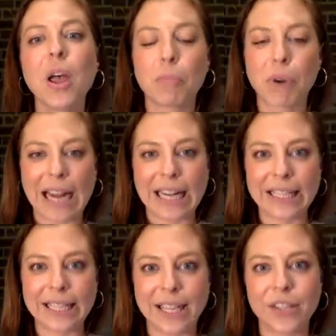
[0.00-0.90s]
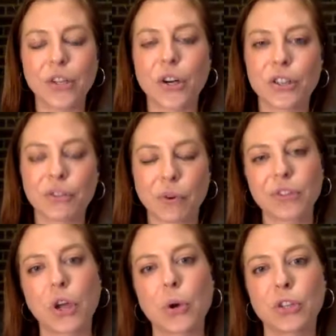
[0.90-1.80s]
practices, her in
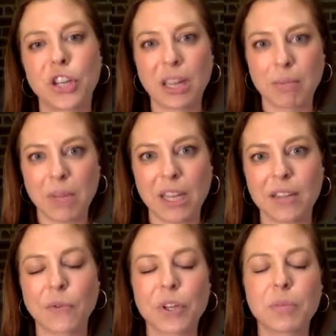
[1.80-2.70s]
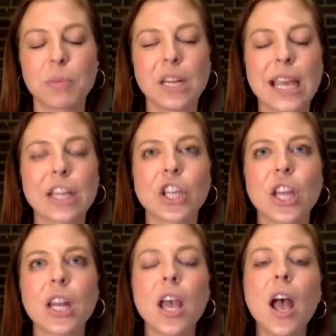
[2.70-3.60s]
divorce coaching and me in divorce
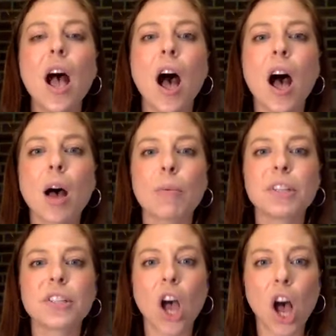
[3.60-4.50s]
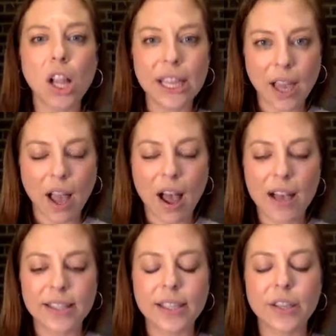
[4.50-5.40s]
mediation. Um, Tali
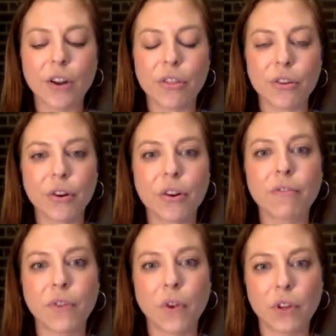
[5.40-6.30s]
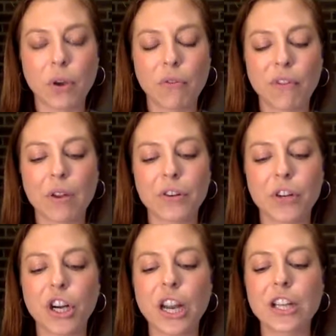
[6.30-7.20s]
Koss is our third
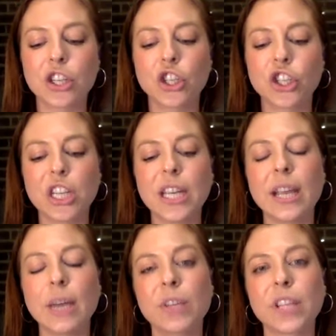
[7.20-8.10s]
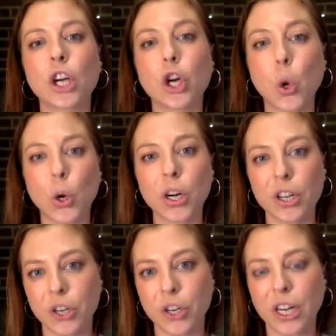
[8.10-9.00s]
co-founder, and she was a court
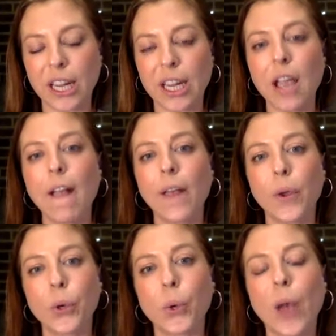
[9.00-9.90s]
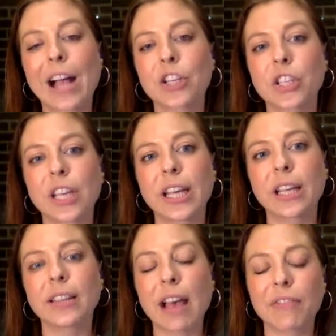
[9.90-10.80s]
attorney who actually
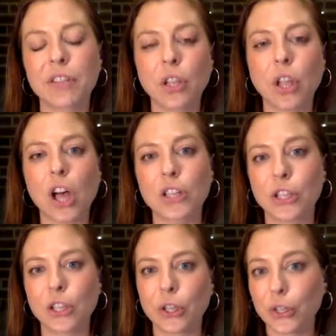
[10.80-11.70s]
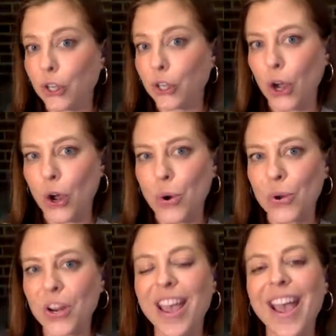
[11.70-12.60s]
left the law to learn to
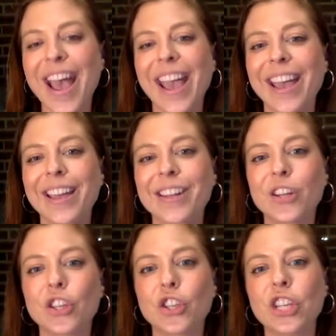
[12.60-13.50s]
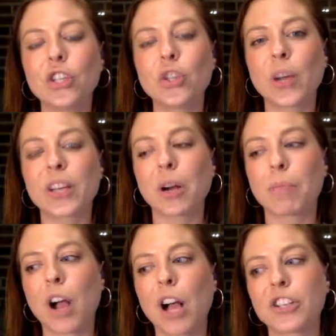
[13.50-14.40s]
code. And she joined
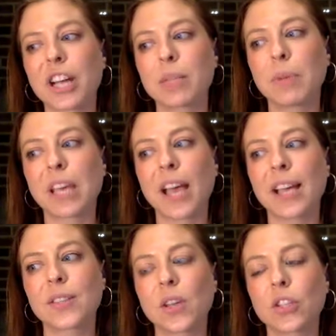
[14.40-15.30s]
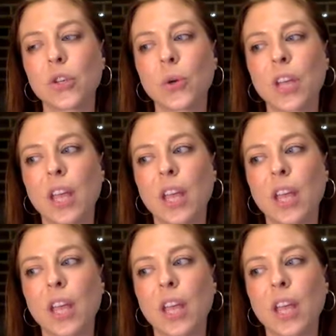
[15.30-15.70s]
our project because Sonia